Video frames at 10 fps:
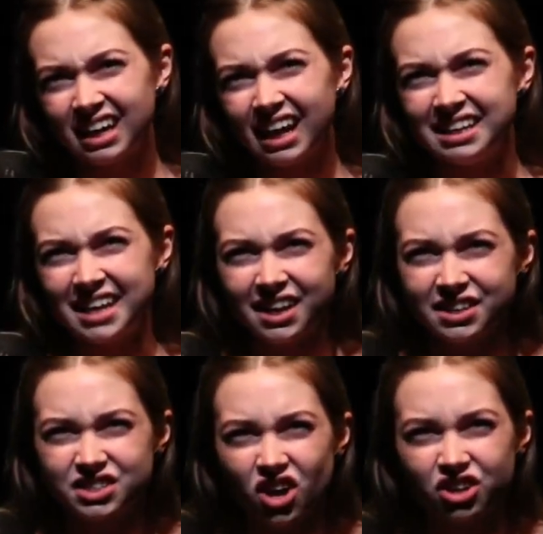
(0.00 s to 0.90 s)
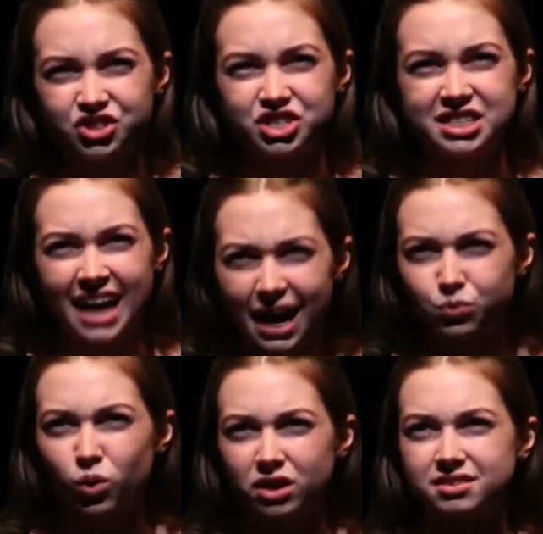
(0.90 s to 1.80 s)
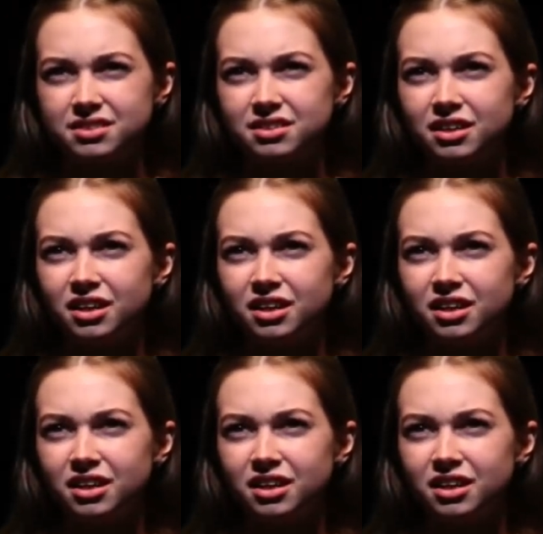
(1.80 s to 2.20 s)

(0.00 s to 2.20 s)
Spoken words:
And yet his songs are sad ones.